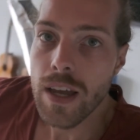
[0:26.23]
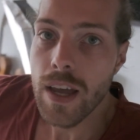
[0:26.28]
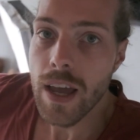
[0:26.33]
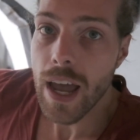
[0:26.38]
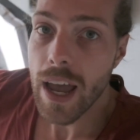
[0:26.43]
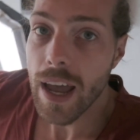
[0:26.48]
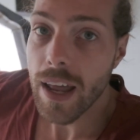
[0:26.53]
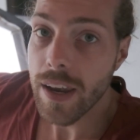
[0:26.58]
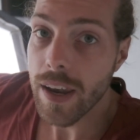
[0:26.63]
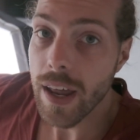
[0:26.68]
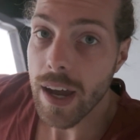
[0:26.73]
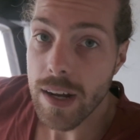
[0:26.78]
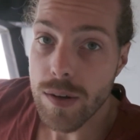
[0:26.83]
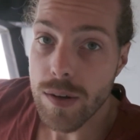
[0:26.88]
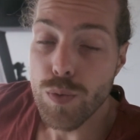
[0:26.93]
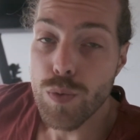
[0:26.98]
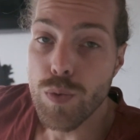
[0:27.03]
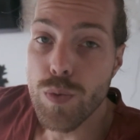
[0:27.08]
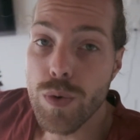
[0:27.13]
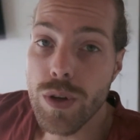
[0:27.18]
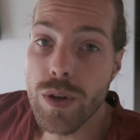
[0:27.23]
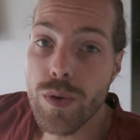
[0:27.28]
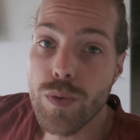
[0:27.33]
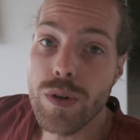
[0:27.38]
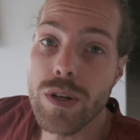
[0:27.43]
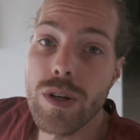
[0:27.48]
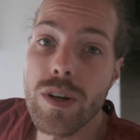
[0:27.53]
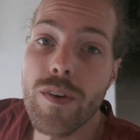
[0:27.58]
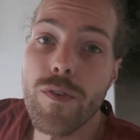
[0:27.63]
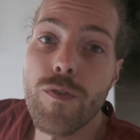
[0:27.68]
and here
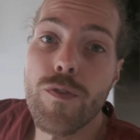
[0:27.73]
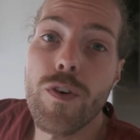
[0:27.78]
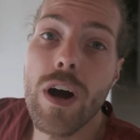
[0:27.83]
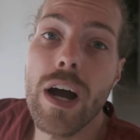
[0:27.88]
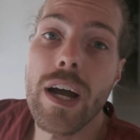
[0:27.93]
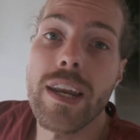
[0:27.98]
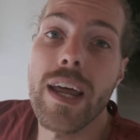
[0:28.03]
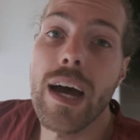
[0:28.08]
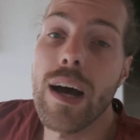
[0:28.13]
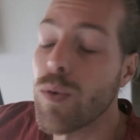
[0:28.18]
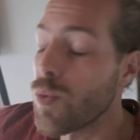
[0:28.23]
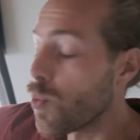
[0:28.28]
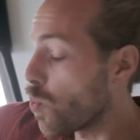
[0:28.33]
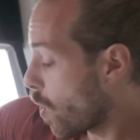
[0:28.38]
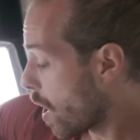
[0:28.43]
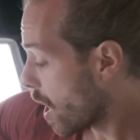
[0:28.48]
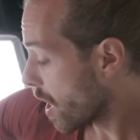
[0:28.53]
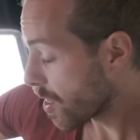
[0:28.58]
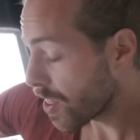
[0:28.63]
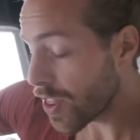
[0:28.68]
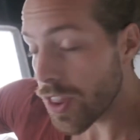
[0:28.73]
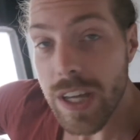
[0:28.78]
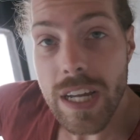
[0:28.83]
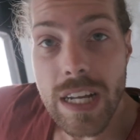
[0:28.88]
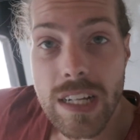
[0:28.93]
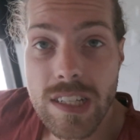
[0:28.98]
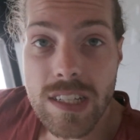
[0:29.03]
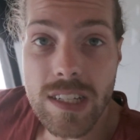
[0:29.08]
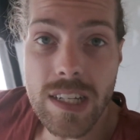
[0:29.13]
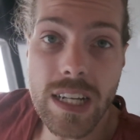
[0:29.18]
we're gonna find out why
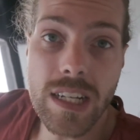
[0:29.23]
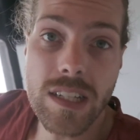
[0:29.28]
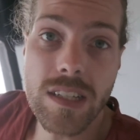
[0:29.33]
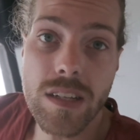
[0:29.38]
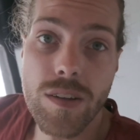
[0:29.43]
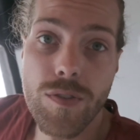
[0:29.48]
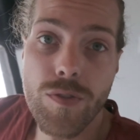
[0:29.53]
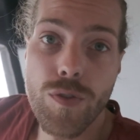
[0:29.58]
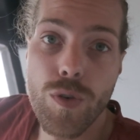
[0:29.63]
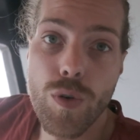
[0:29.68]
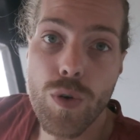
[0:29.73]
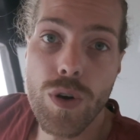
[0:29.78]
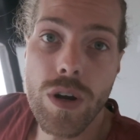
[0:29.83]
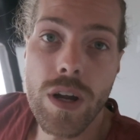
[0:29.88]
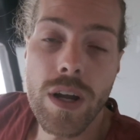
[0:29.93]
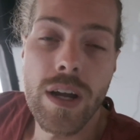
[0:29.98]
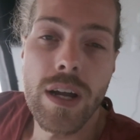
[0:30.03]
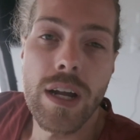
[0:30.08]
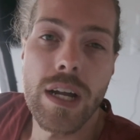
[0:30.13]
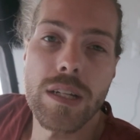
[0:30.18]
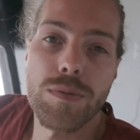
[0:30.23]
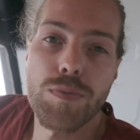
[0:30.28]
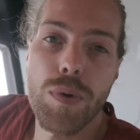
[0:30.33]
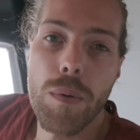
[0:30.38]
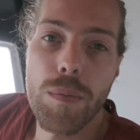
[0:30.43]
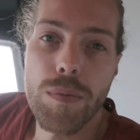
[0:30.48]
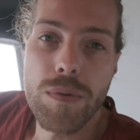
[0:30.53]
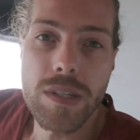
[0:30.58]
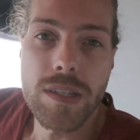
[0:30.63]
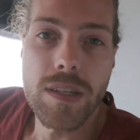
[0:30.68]
this X-T4 is
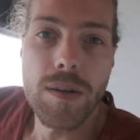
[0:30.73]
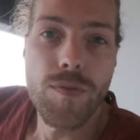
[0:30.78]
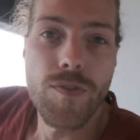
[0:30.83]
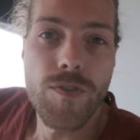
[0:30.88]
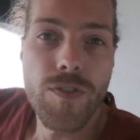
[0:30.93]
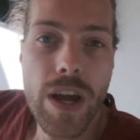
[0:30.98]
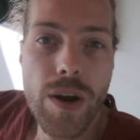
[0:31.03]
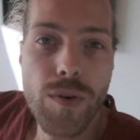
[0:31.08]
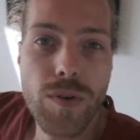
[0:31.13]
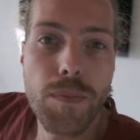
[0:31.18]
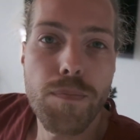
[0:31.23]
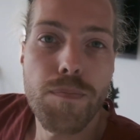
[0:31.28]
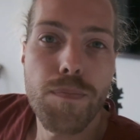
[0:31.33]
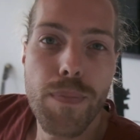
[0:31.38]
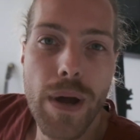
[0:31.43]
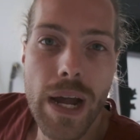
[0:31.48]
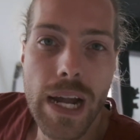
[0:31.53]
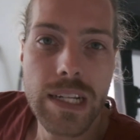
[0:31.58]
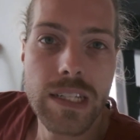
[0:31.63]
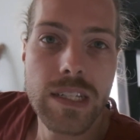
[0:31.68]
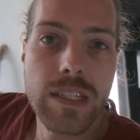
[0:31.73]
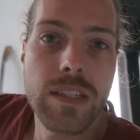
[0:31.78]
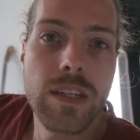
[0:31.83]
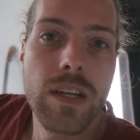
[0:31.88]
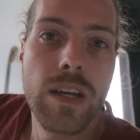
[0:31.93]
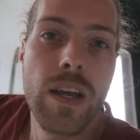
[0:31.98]
probably the very best